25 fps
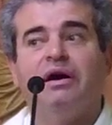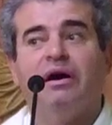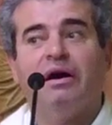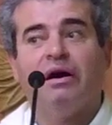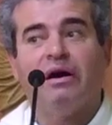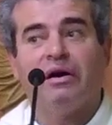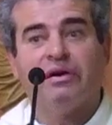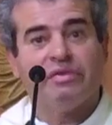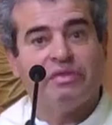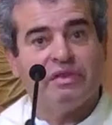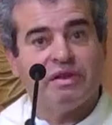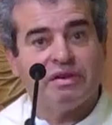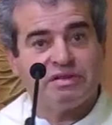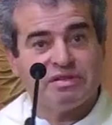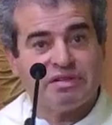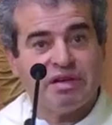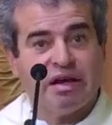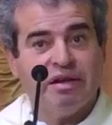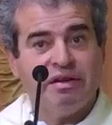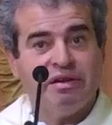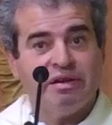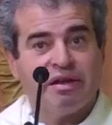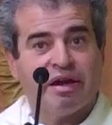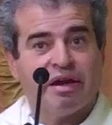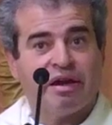On the
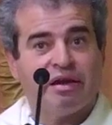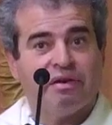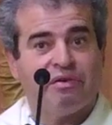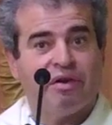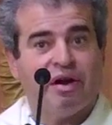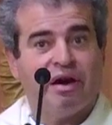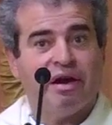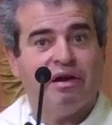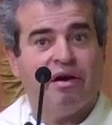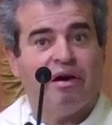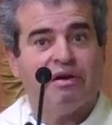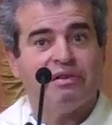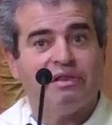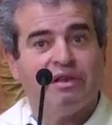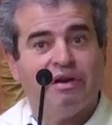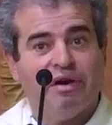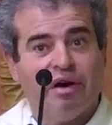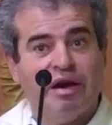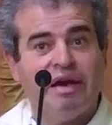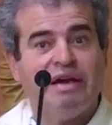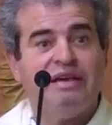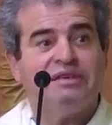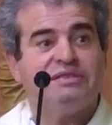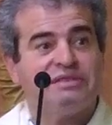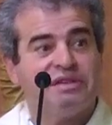Sunday, right? On
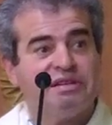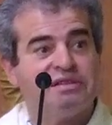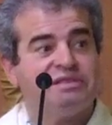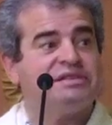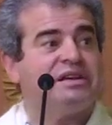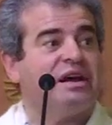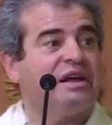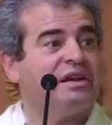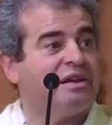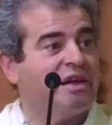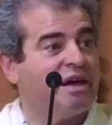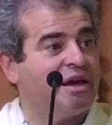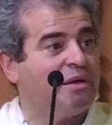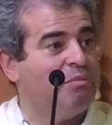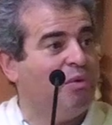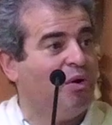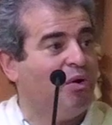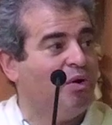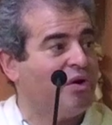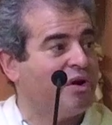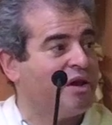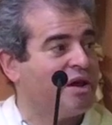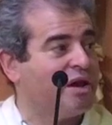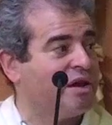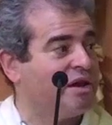the Easter Sunday
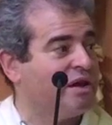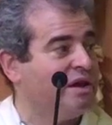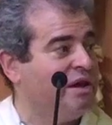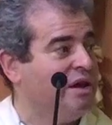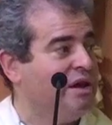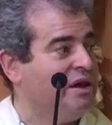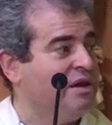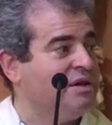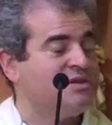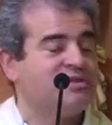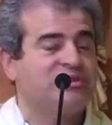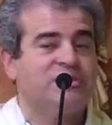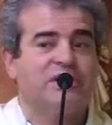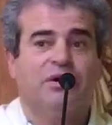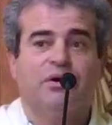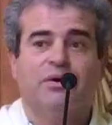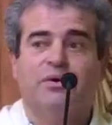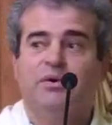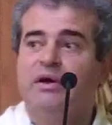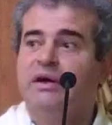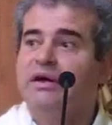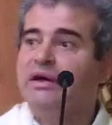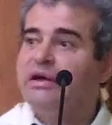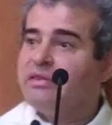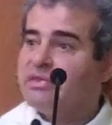morning.
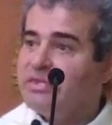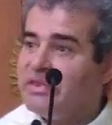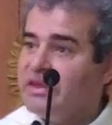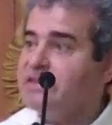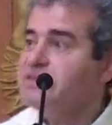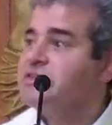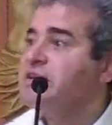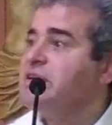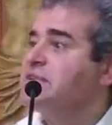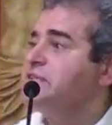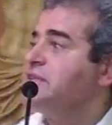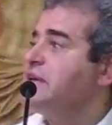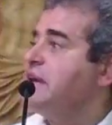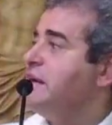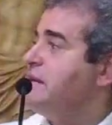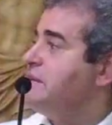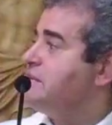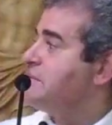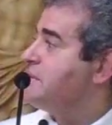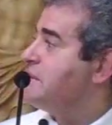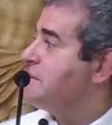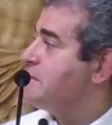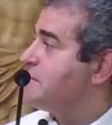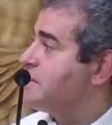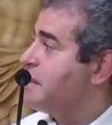So this is
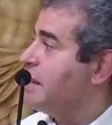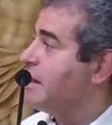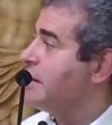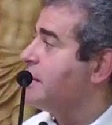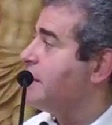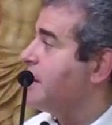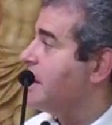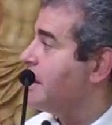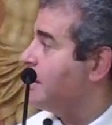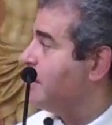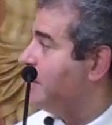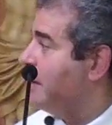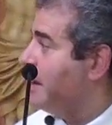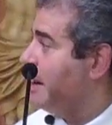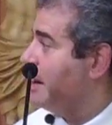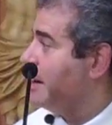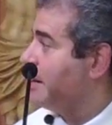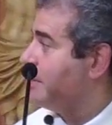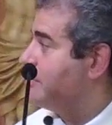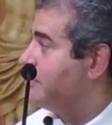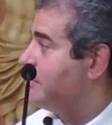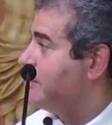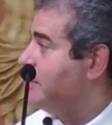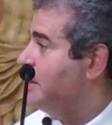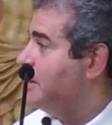Easter Sunday night.
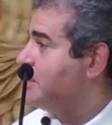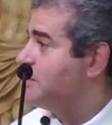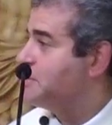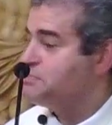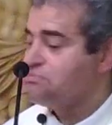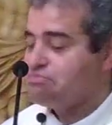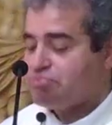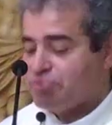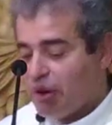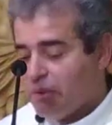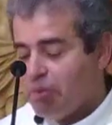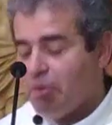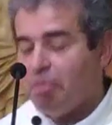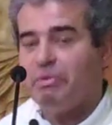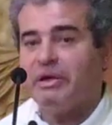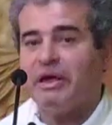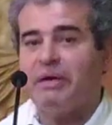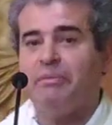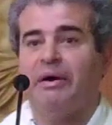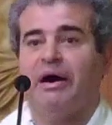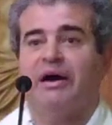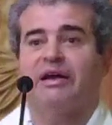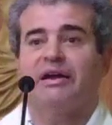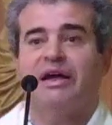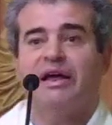It's probably
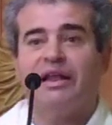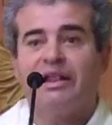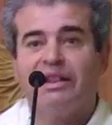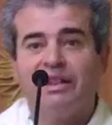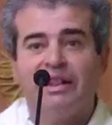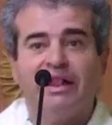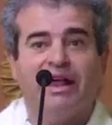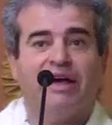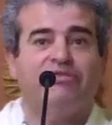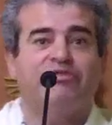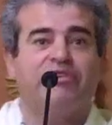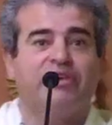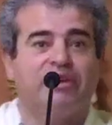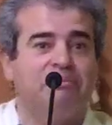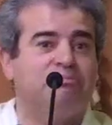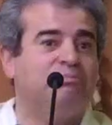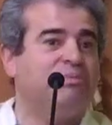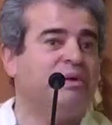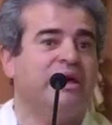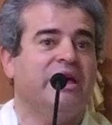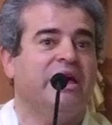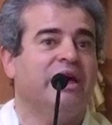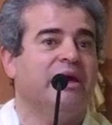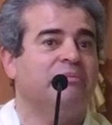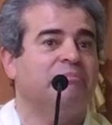about 11
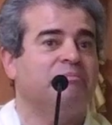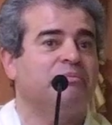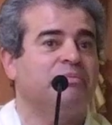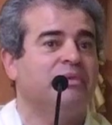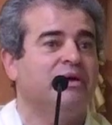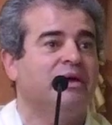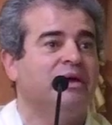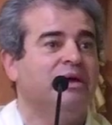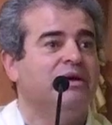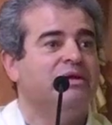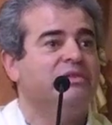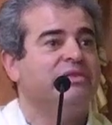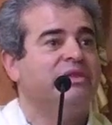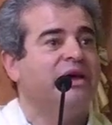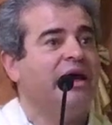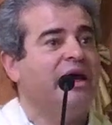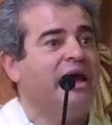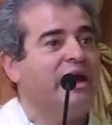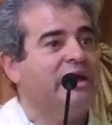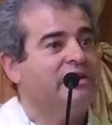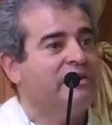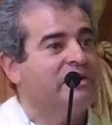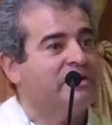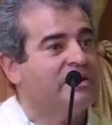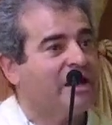p.m. They
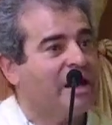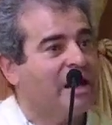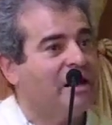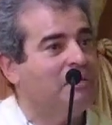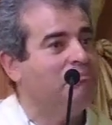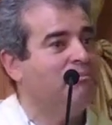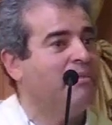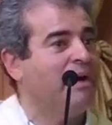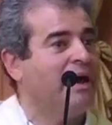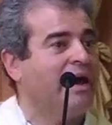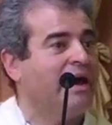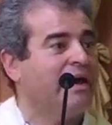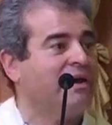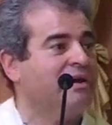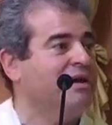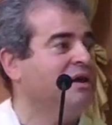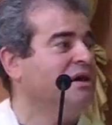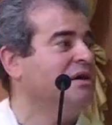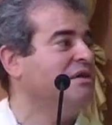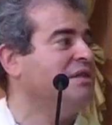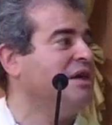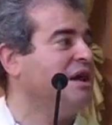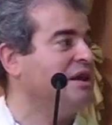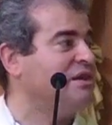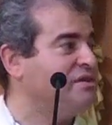had come
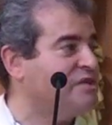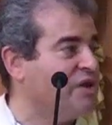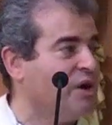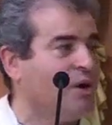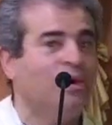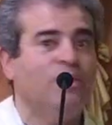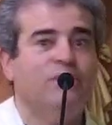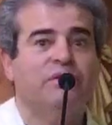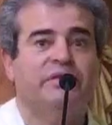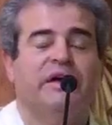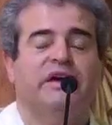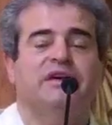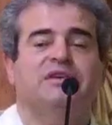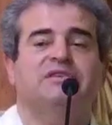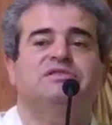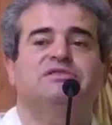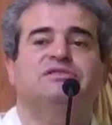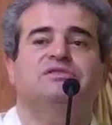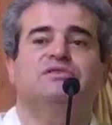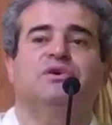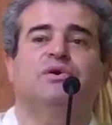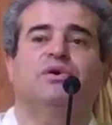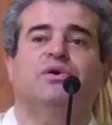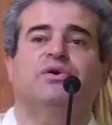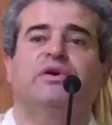back, they told their
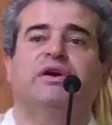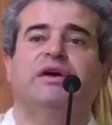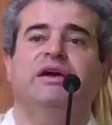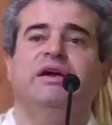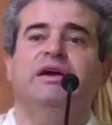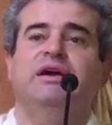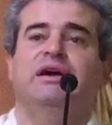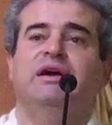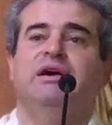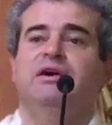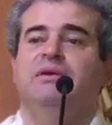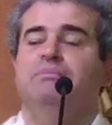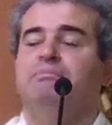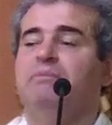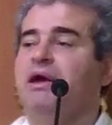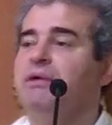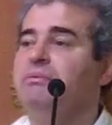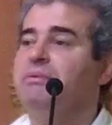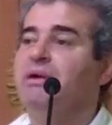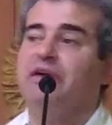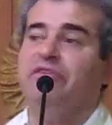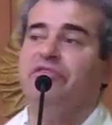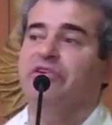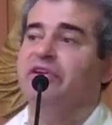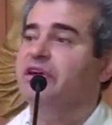story,
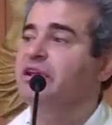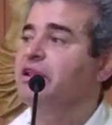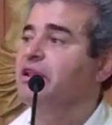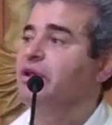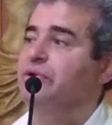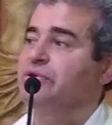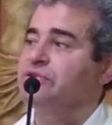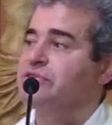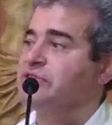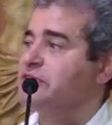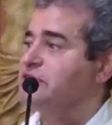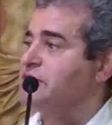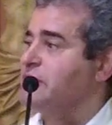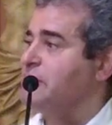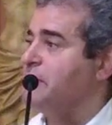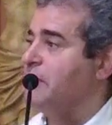maybe even closer to